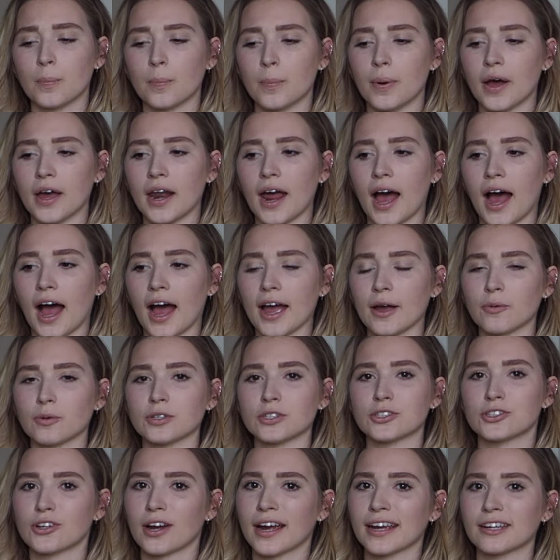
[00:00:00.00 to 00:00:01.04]
but I
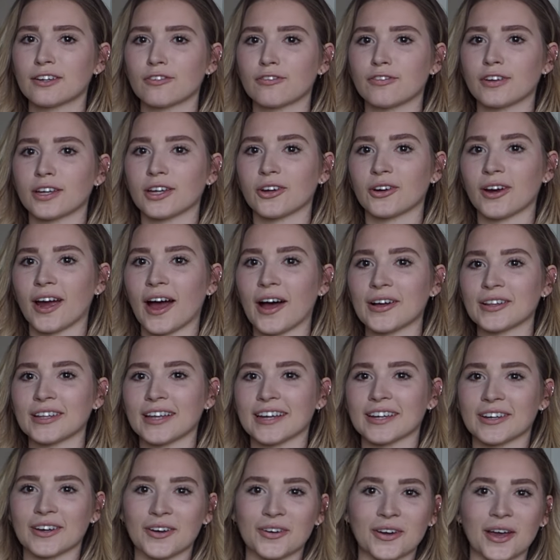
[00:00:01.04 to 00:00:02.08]
was trying to figure out
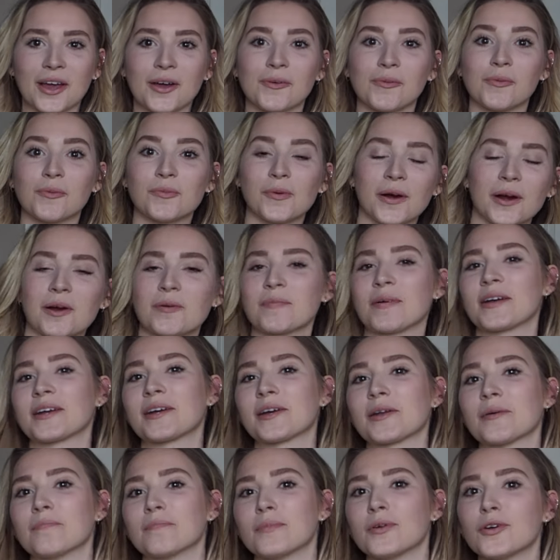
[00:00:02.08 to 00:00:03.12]
like, okay, well, where am I
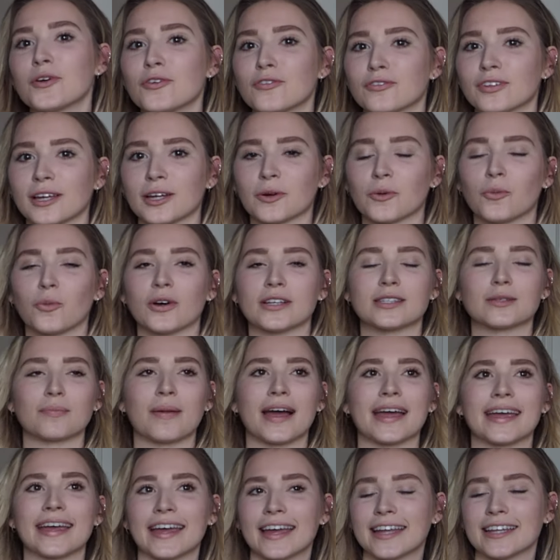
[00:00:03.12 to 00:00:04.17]
gonna move? Like, what's
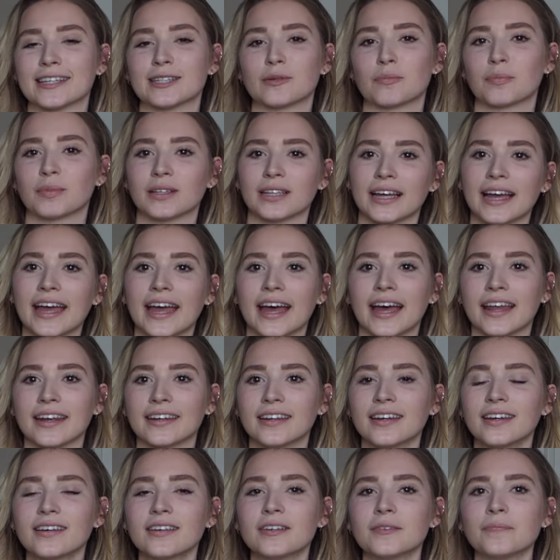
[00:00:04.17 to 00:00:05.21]
my end
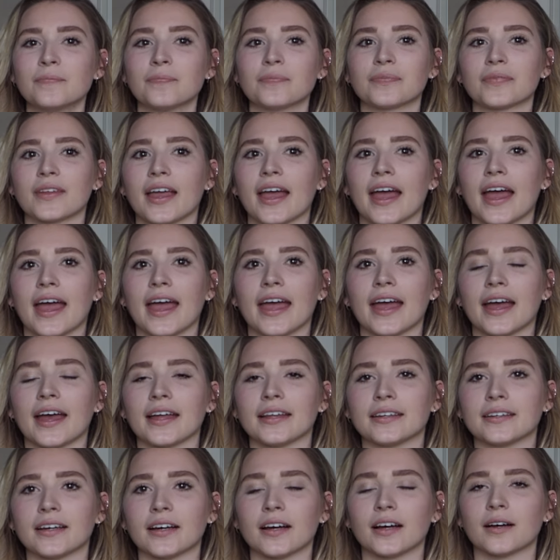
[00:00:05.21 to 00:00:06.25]
plan?
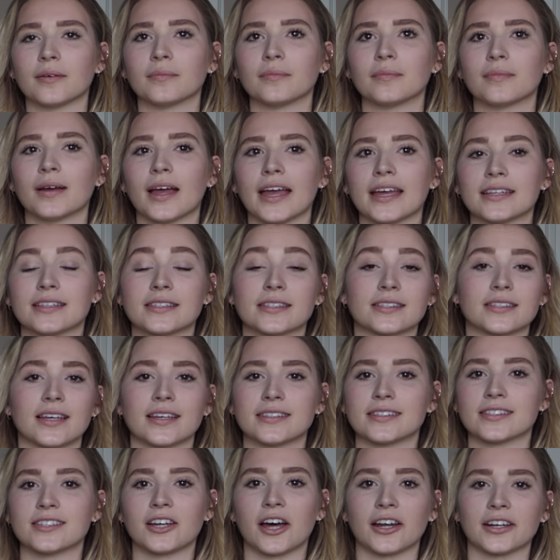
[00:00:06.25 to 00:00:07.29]
And it's
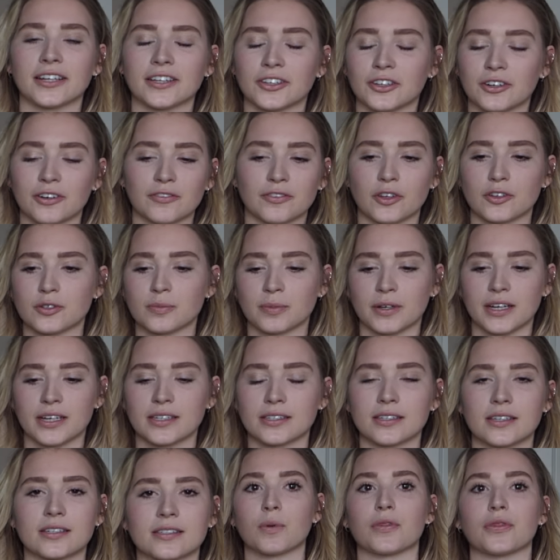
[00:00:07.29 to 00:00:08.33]
not either of those
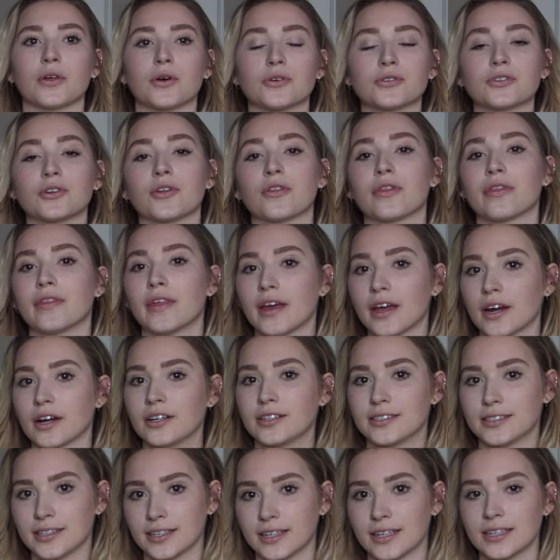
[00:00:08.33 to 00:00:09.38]
places. Those are
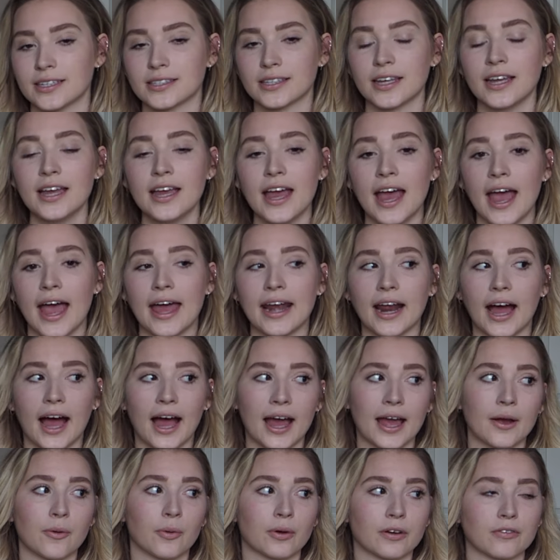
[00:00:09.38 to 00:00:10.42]
their cities, and
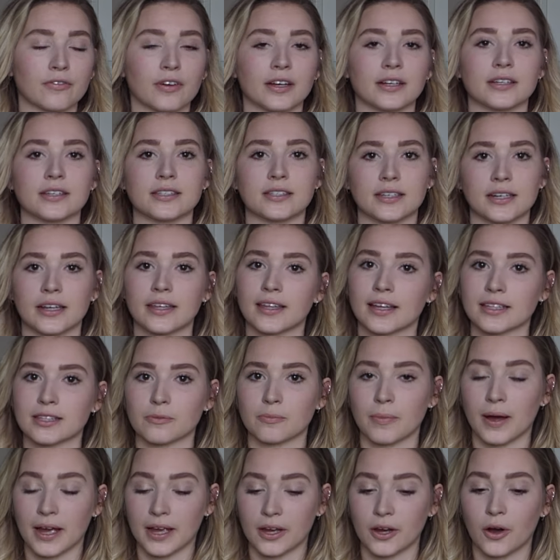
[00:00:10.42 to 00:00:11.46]
I want to find a city
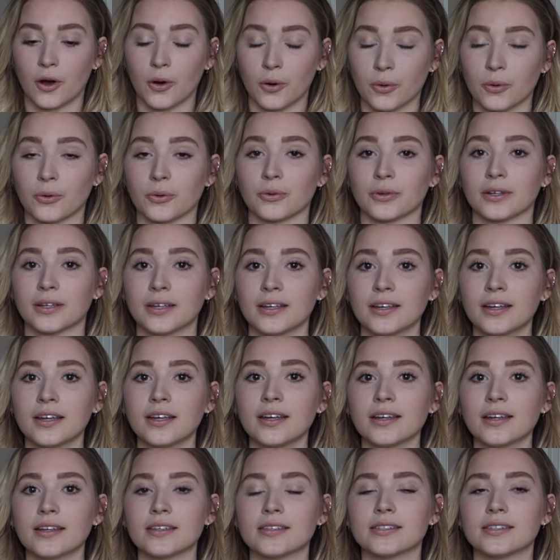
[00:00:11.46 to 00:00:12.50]
that's my own
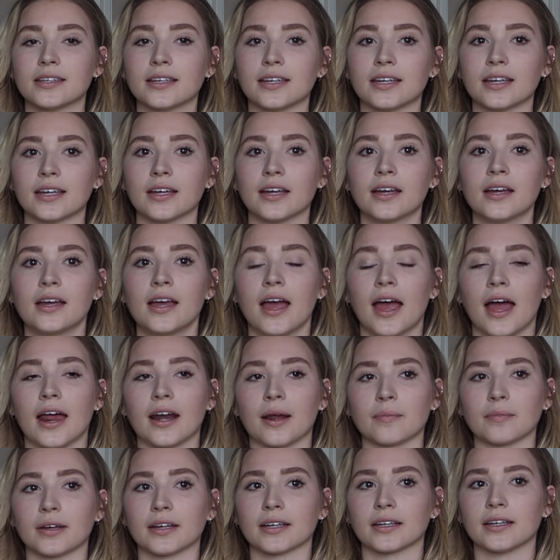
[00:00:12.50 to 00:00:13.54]
city.
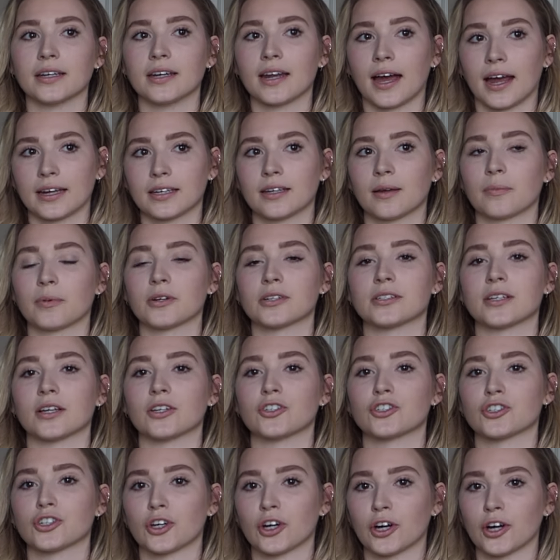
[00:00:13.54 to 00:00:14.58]
And I'm like
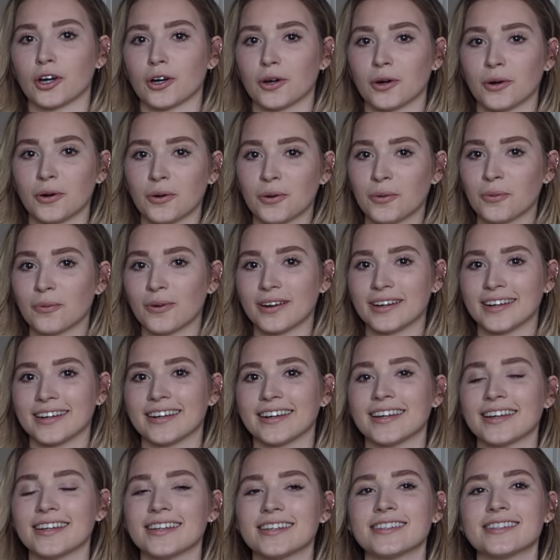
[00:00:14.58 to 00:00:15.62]
90% sure what
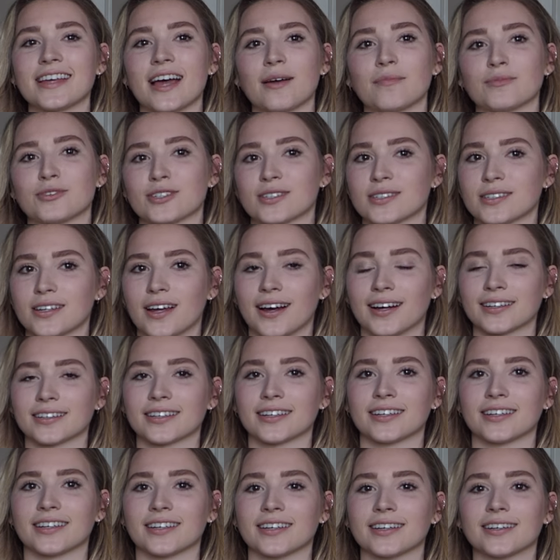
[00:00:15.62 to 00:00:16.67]
it is. I'm just not
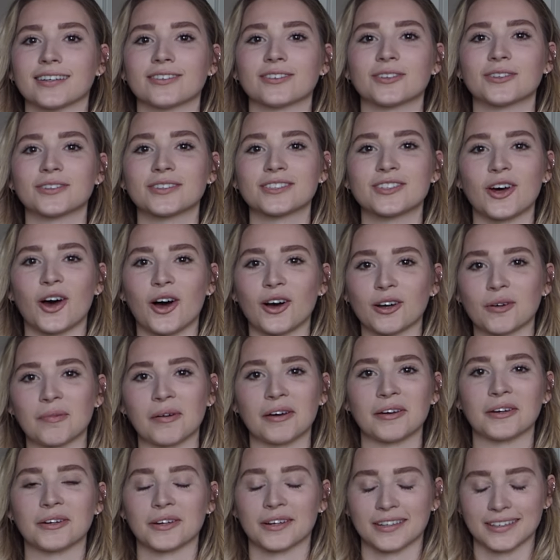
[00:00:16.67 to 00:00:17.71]
gonna talk
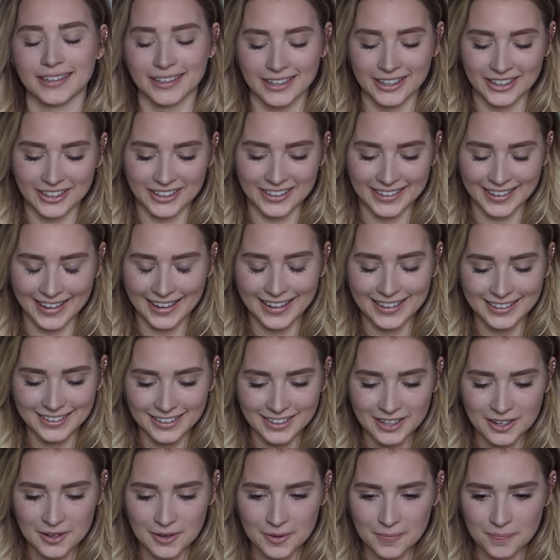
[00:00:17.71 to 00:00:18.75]
about it on here yet.
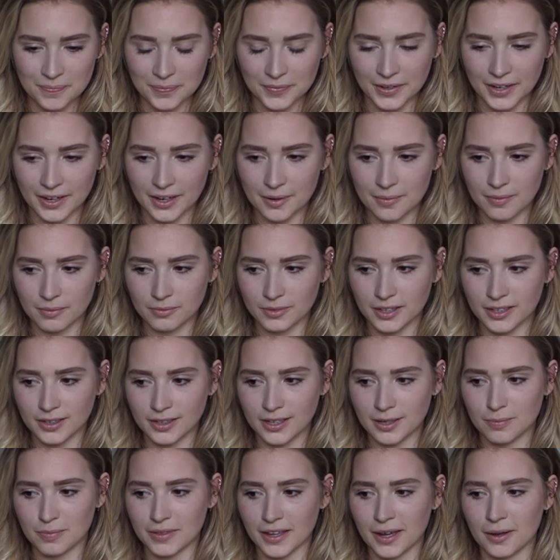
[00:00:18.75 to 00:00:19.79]
I'm gonna
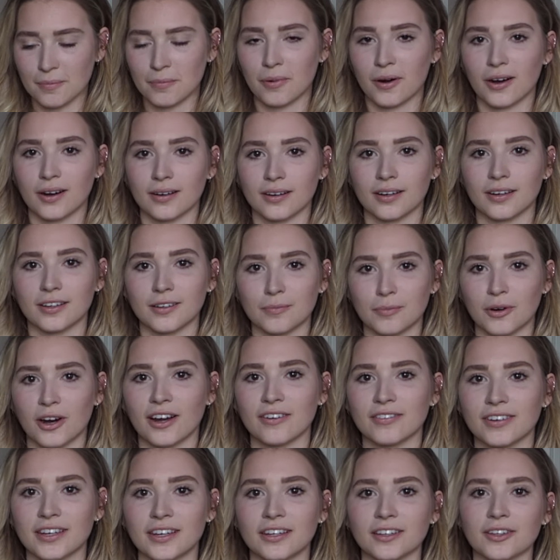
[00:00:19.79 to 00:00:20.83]
keep that part
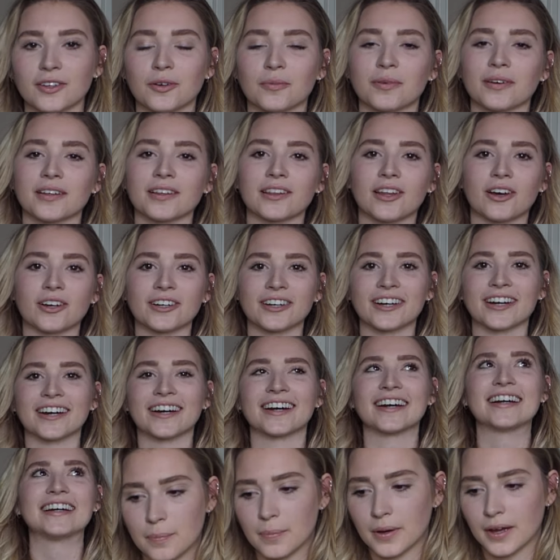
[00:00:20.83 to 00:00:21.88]
private a little bit
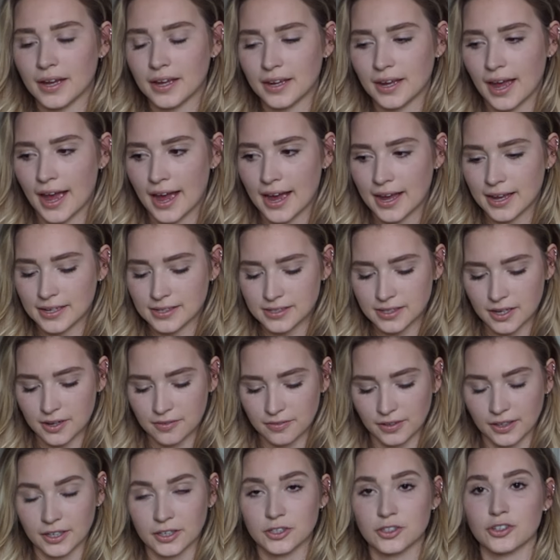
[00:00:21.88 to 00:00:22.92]
longer. But as
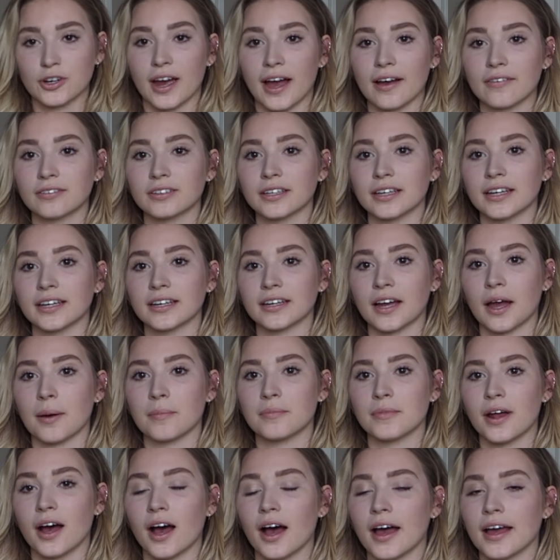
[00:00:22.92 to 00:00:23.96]
of like traveling,
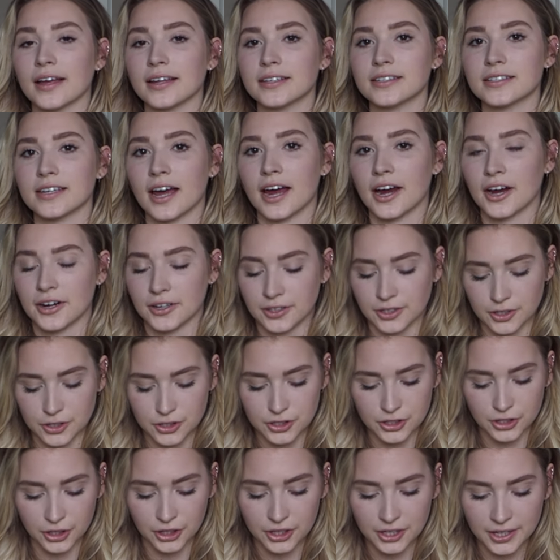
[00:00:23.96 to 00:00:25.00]
I'm not entirely
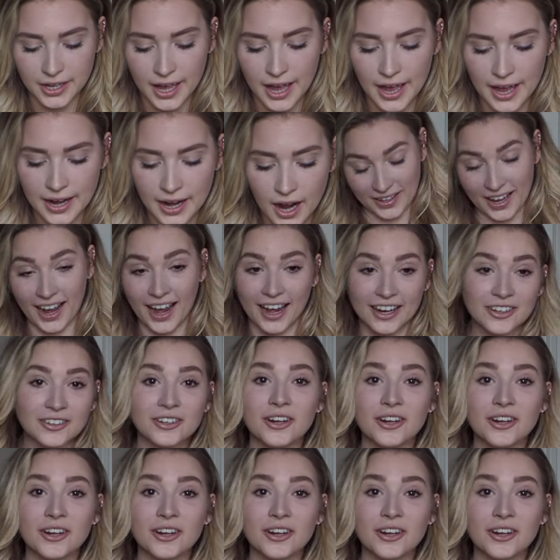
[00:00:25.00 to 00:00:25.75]
sure yet. I